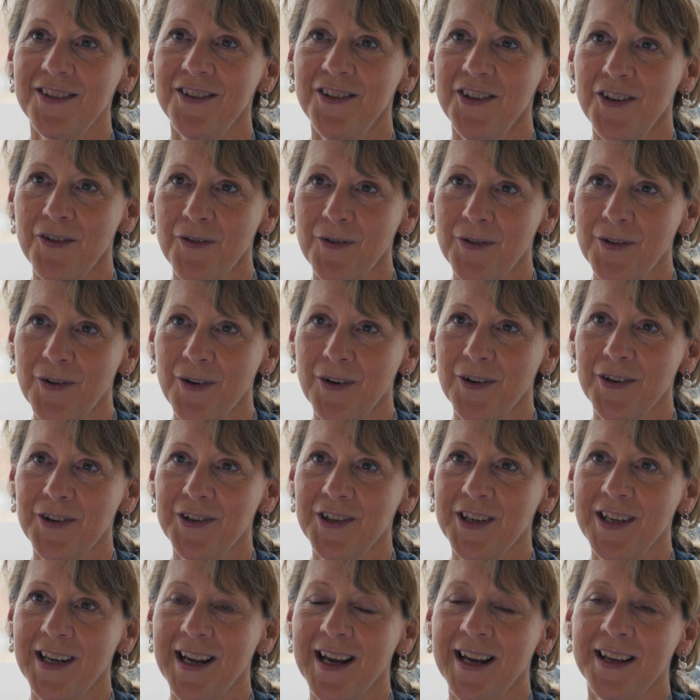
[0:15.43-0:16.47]

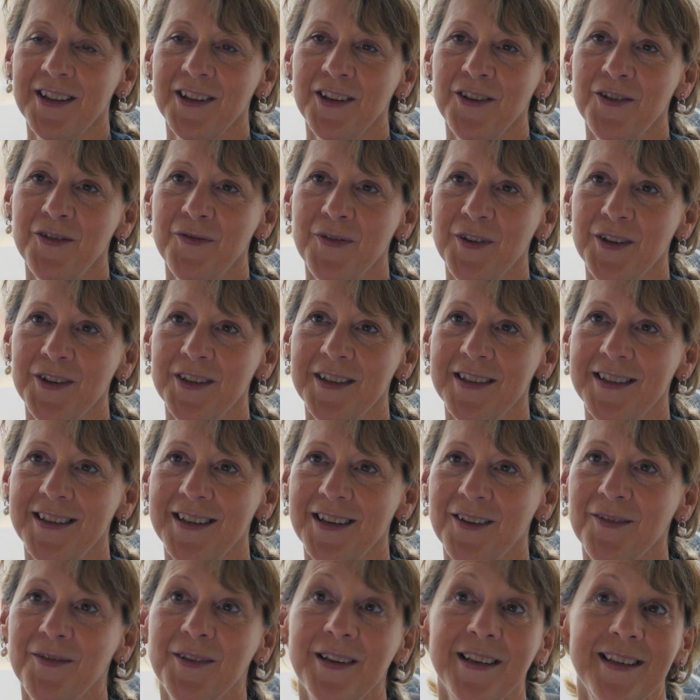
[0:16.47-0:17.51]
neuro-oncology at the University
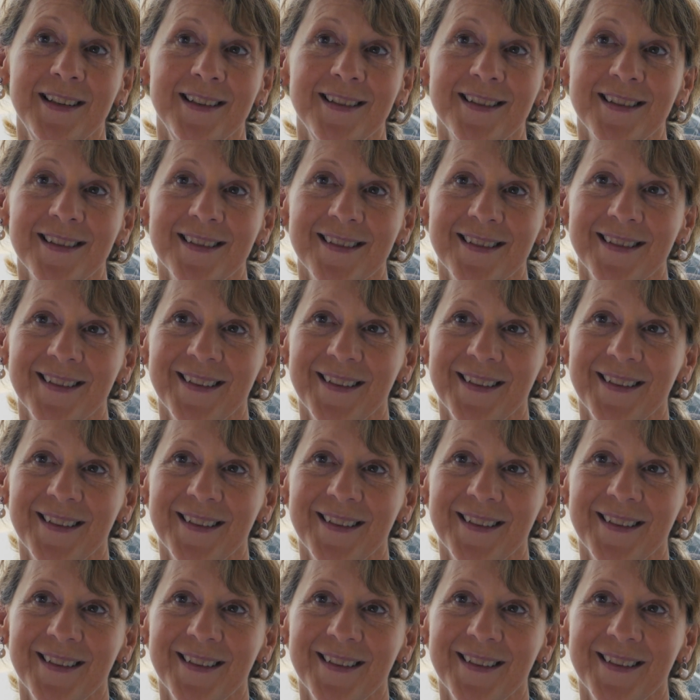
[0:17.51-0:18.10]
of Leeds.